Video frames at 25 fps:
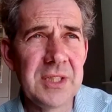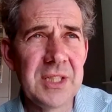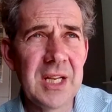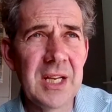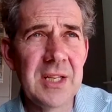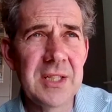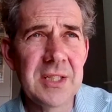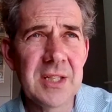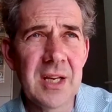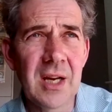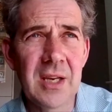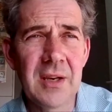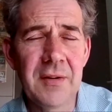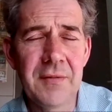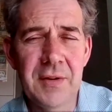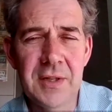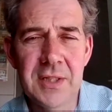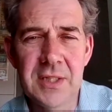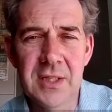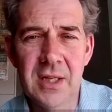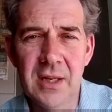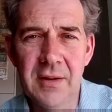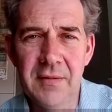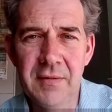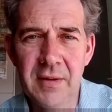genocide
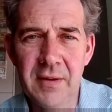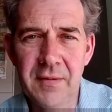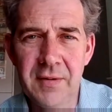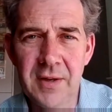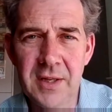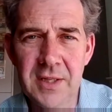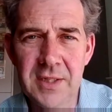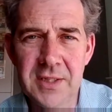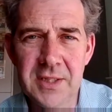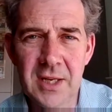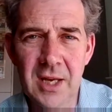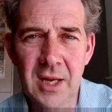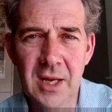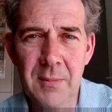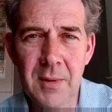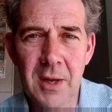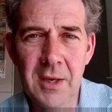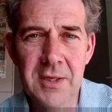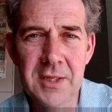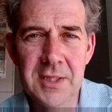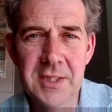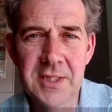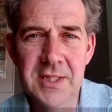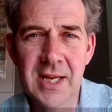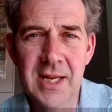officially for the first
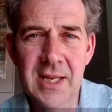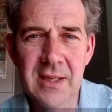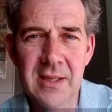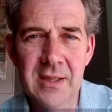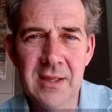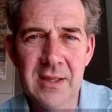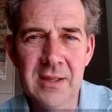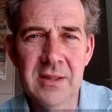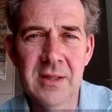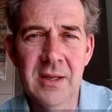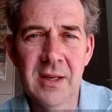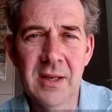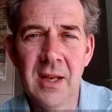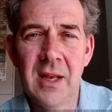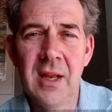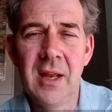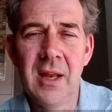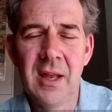time understand